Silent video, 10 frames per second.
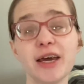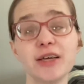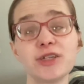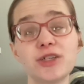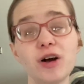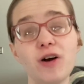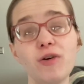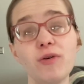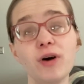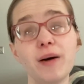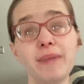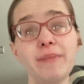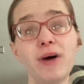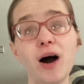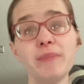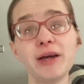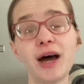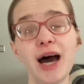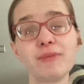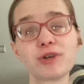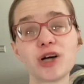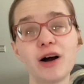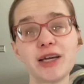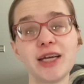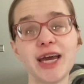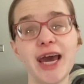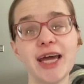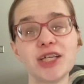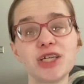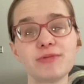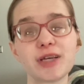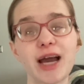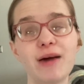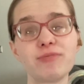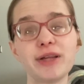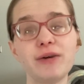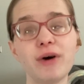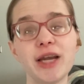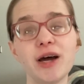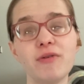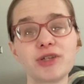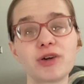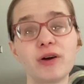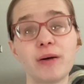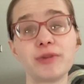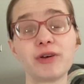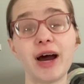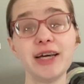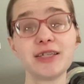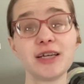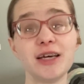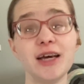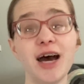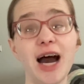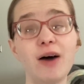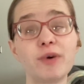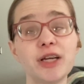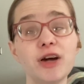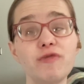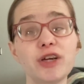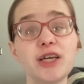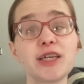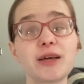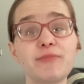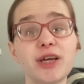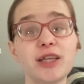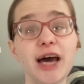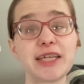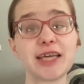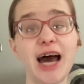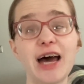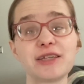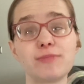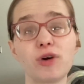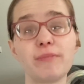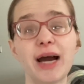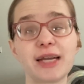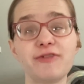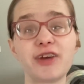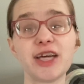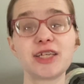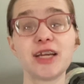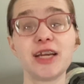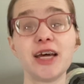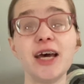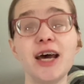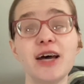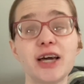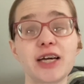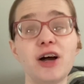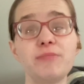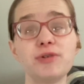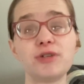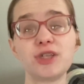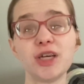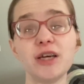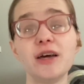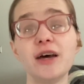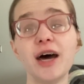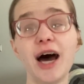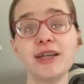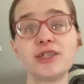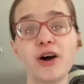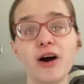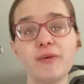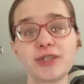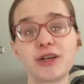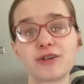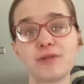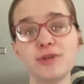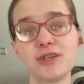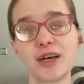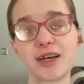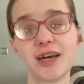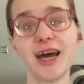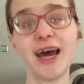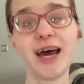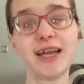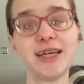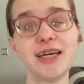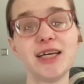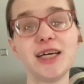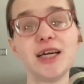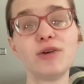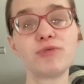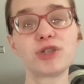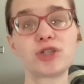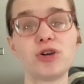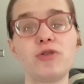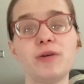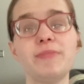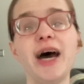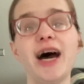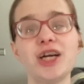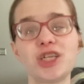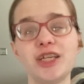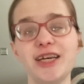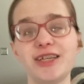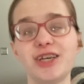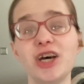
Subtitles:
So my mom and I were talking and she was like, I really want to know what's going on with your eyes. I want to know if we can get something that has more magnification in it that could help you see. And so I went to Dr. Music and he was so compassionate,